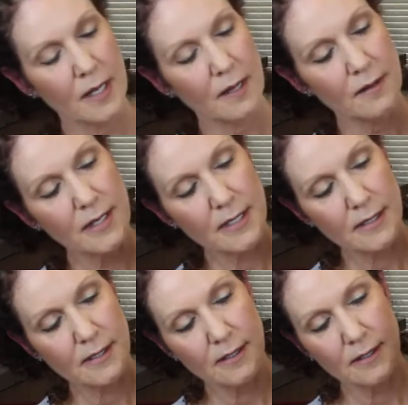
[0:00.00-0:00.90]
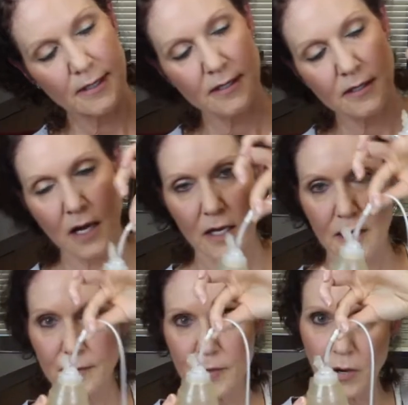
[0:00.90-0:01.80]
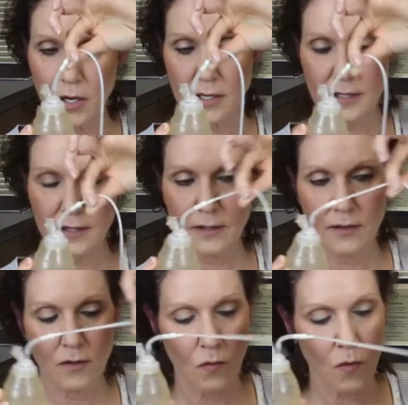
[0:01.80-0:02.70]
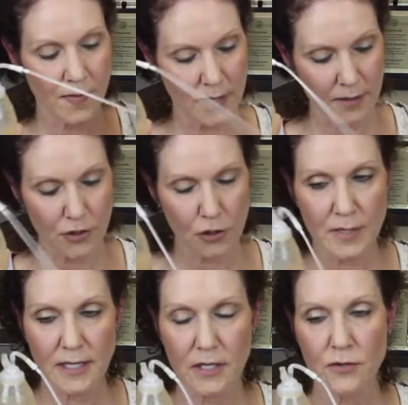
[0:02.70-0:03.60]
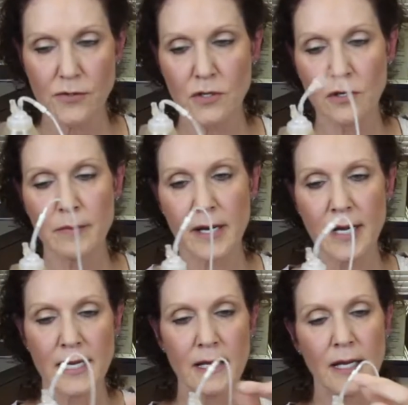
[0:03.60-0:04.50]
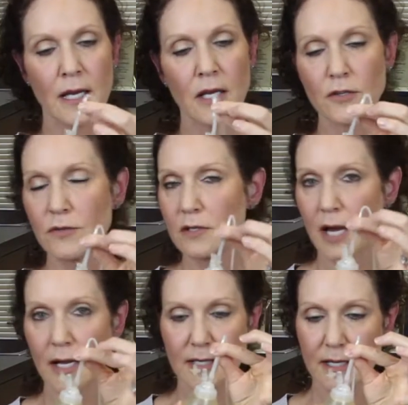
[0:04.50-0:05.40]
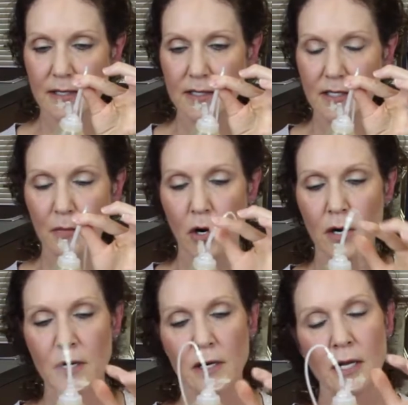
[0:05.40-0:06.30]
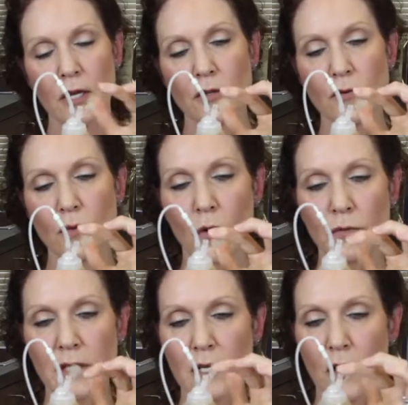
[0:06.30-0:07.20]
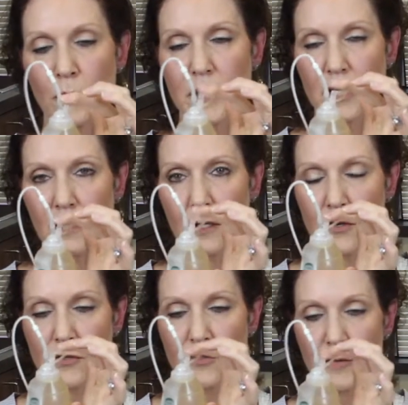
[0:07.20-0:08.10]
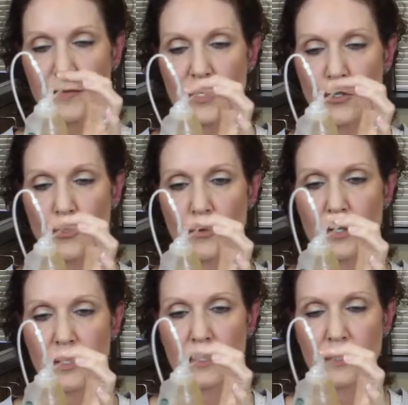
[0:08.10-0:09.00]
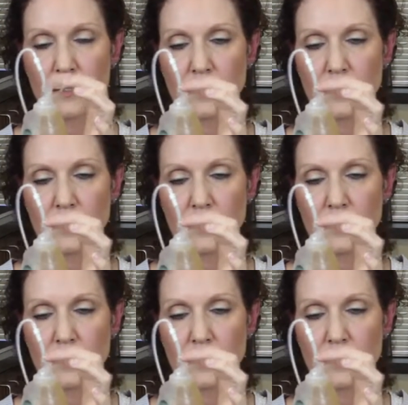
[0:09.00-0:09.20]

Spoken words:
this does not come apart. The tubing that goes into your body, you do not take this apart. You only open and close from this shorter